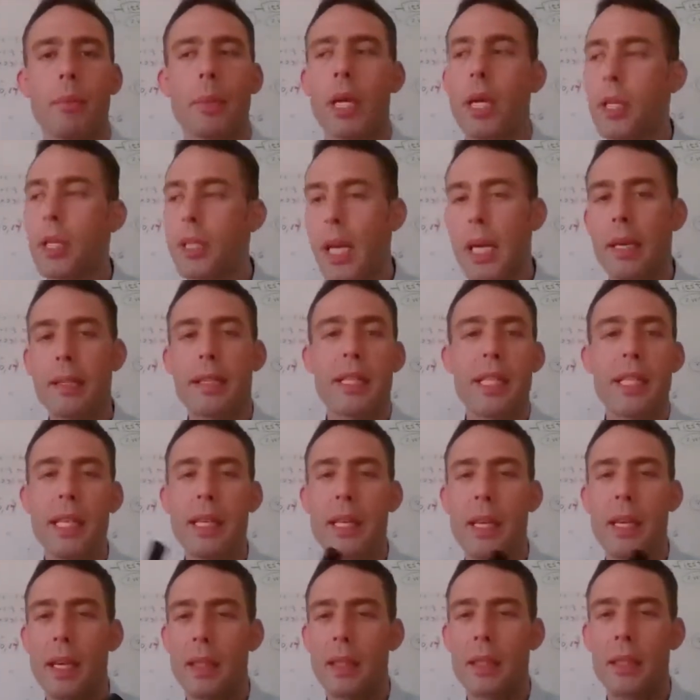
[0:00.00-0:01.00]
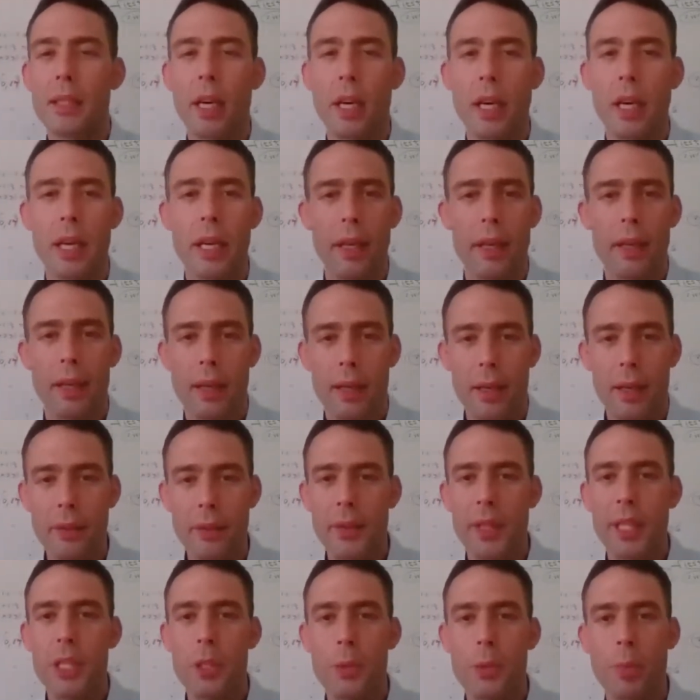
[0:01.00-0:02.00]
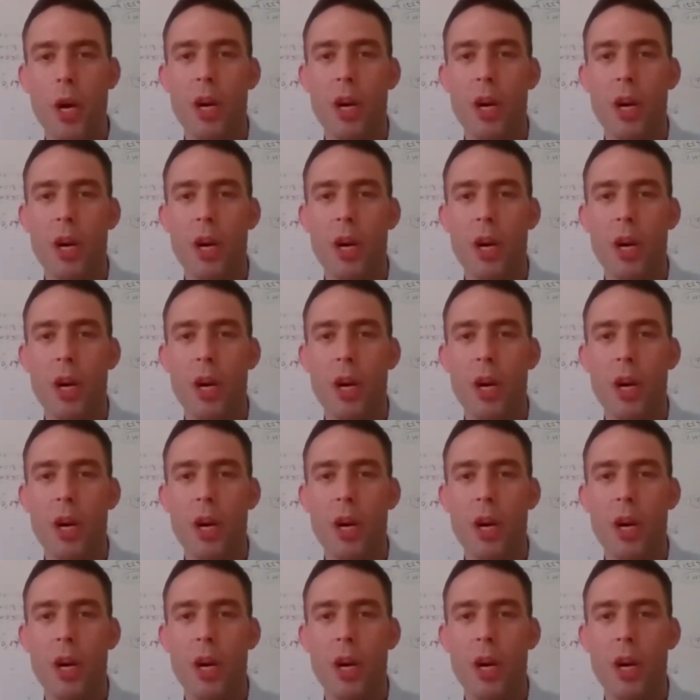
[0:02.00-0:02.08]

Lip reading: Because I've seen a ton of these